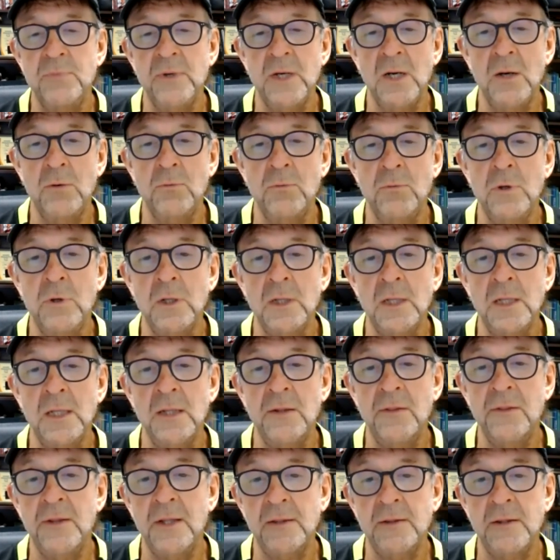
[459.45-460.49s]
but I
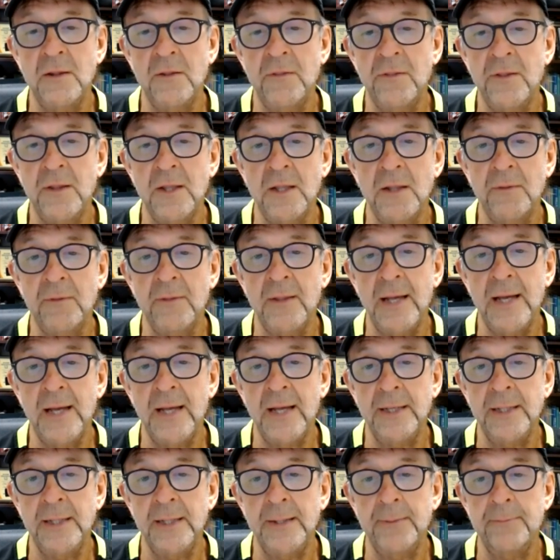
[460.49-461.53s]
really think the thing
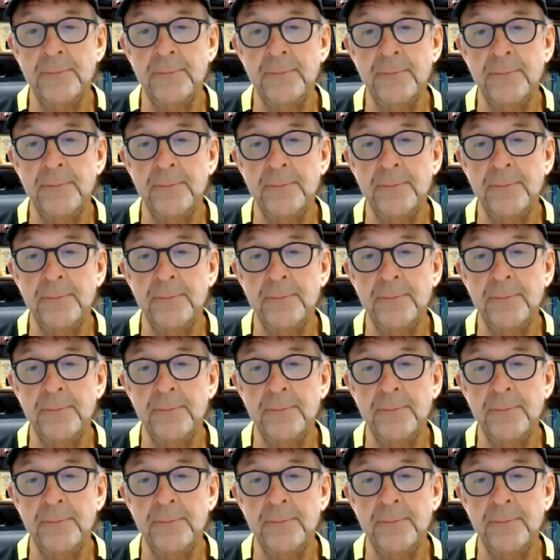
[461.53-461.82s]
that uh,